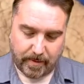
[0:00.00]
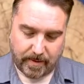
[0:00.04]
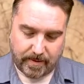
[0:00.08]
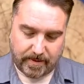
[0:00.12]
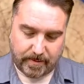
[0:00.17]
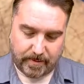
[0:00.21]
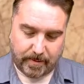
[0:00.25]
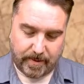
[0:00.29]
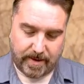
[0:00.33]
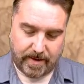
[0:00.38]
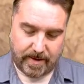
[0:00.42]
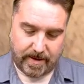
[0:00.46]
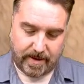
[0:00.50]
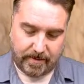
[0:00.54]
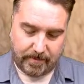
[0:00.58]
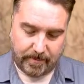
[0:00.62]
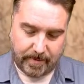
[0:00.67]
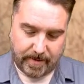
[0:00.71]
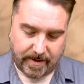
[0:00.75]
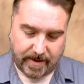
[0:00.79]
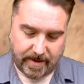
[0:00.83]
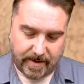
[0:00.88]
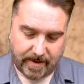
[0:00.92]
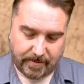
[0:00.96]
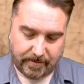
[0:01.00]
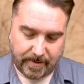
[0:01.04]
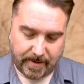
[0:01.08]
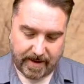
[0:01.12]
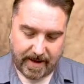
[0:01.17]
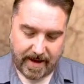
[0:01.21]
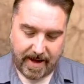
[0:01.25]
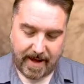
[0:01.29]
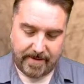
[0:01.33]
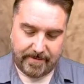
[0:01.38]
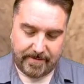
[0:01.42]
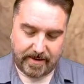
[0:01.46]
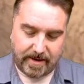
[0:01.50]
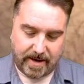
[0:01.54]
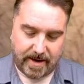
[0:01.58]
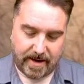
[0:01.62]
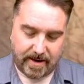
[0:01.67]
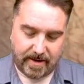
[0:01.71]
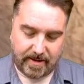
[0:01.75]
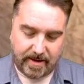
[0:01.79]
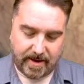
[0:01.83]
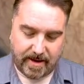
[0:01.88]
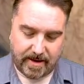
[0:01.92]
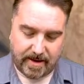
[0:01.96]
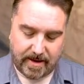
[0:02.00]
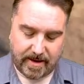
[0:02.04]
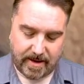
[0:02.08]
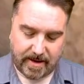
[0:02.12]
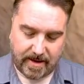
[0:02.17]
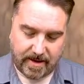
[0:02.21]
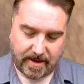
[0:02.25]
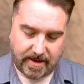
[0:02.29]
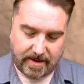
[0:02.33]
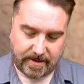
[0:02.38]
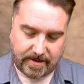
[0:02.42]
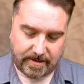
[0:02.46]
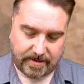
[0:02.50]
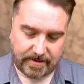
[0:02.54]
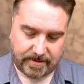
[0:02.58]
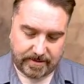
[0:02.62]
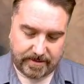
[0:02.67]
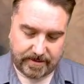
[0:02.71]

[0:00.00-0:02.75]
Is we didn't really have a lot of that, and